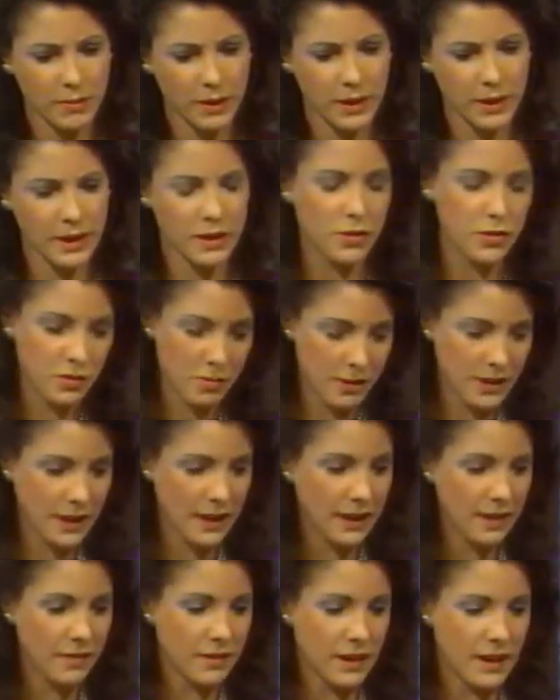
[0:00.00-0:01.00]
he used to be the
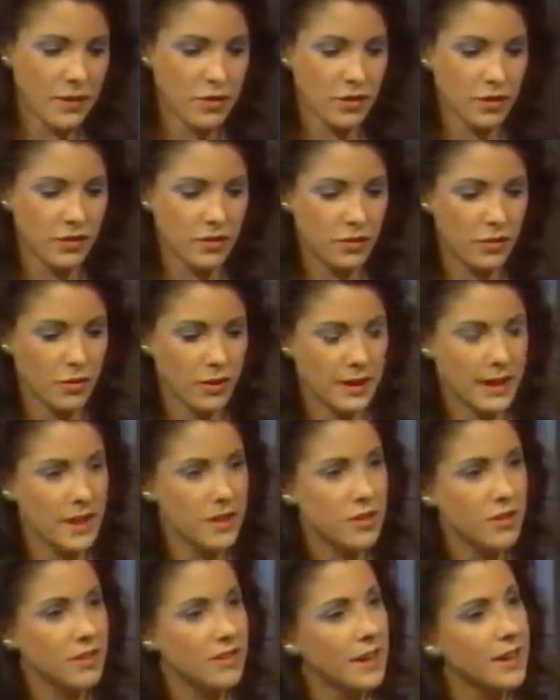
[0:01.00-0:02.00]
head of the National Institute on
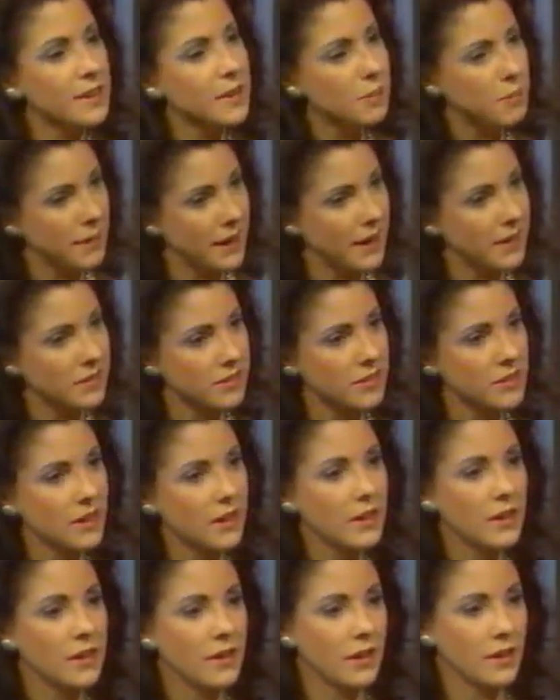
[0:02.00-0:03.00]
Aging, said it the best
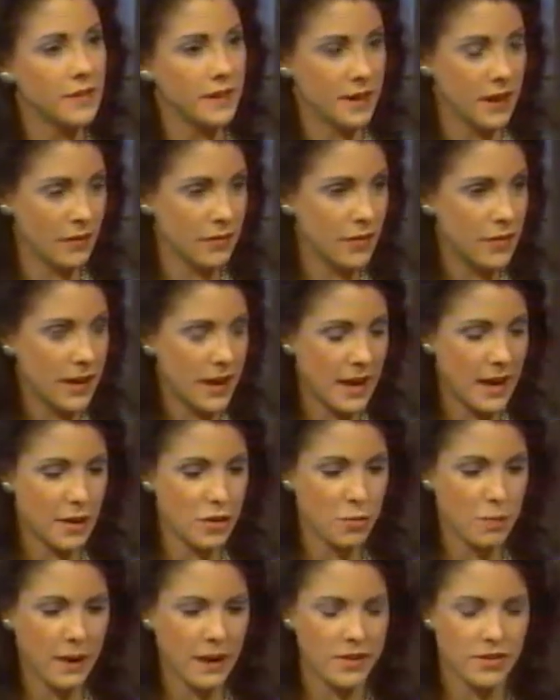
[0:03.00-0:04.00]
on the cover of the Age
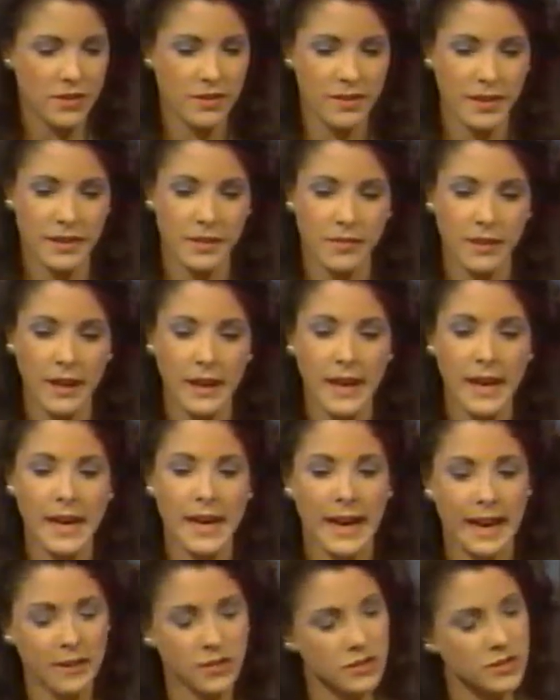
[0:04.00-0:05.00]
page. He said, if
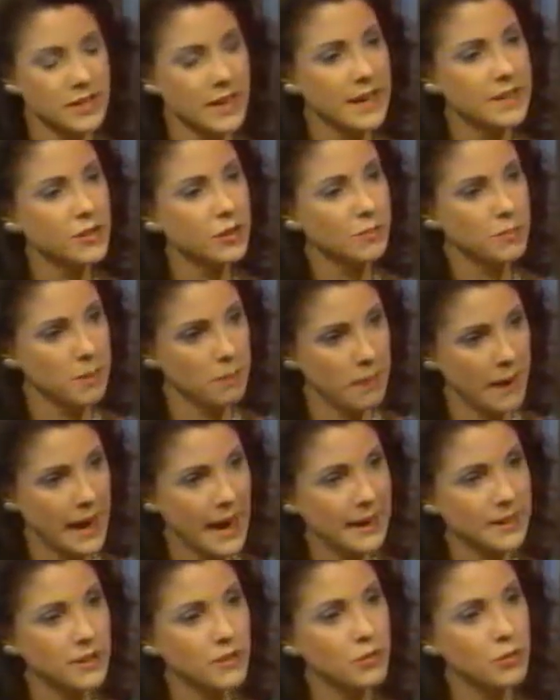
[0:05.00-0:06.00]
exercise could be
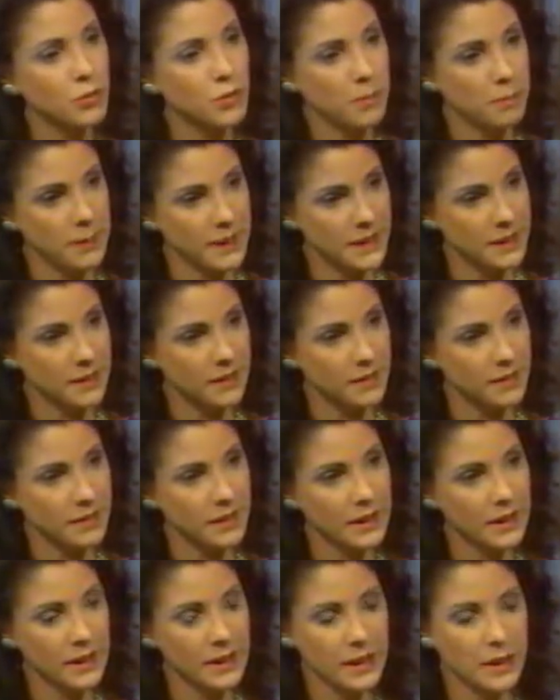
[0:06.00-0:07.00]
packed into a pill,
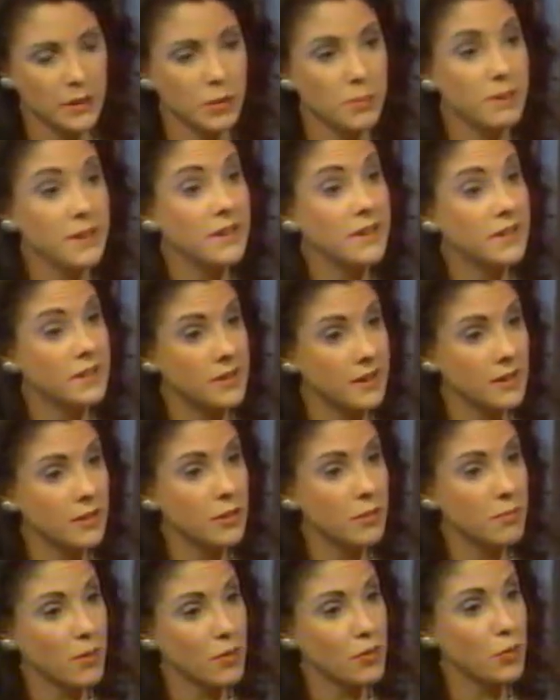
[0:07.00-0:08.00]
it would be the single
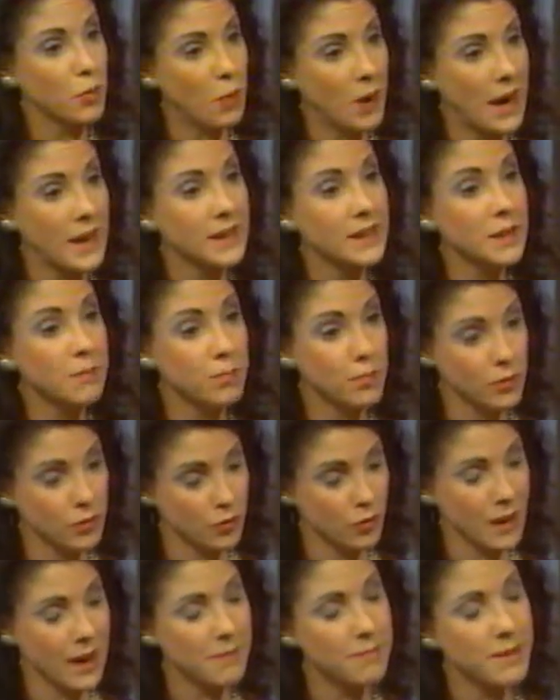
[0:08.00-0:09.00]
most widely
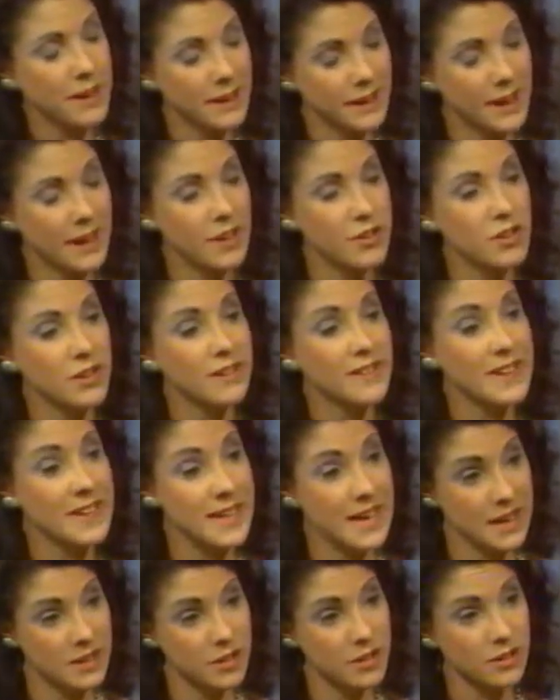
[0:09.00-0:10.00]
prescribed medication in the
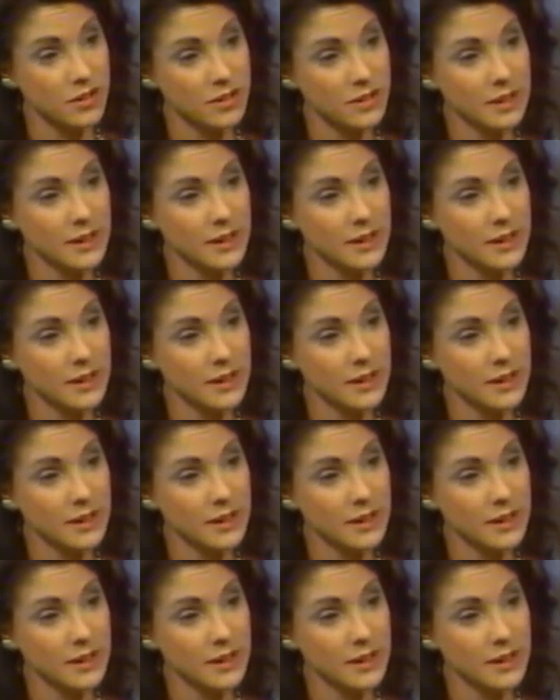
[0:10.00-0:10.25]
nation.